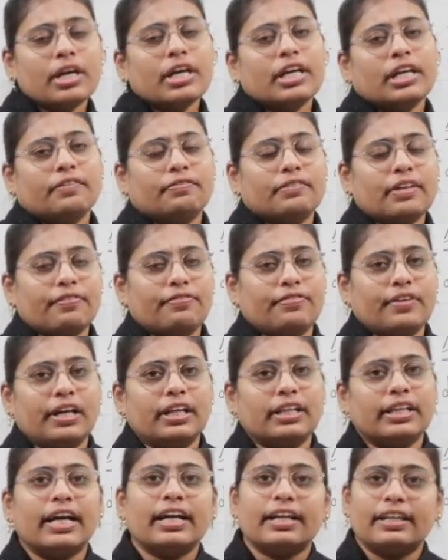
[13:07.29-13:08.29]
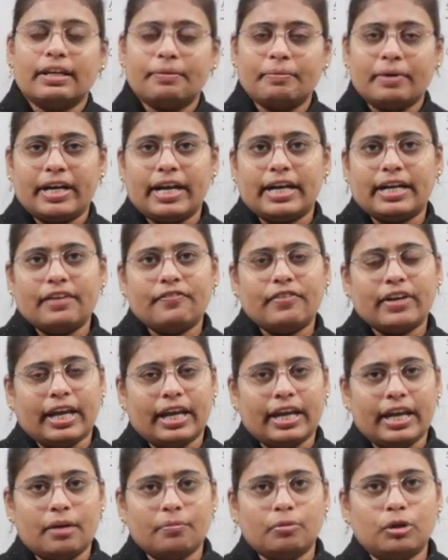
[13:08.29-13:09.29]
if they feel that, immediately we
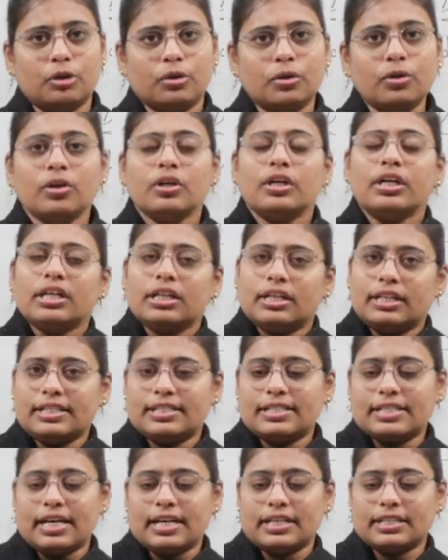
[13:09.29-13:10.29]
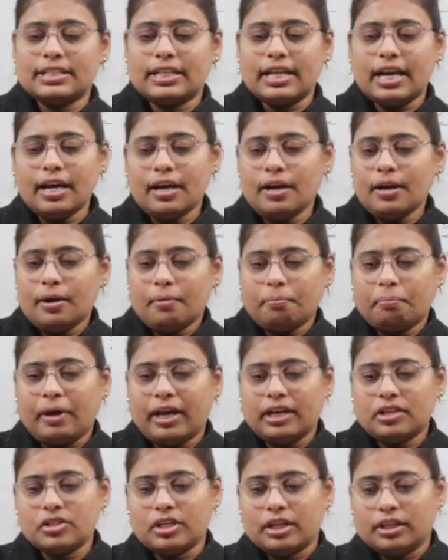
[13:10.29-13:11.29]
can able to discharge the
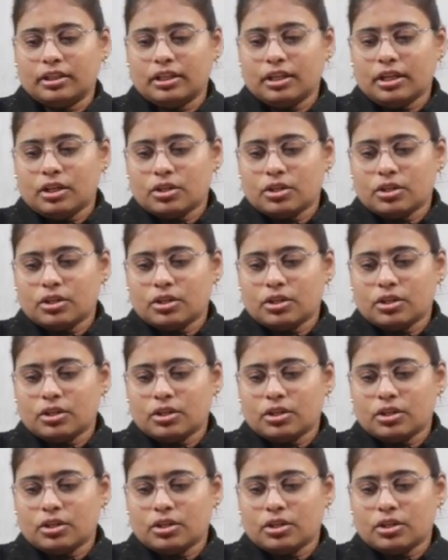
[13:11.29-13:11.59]
patient.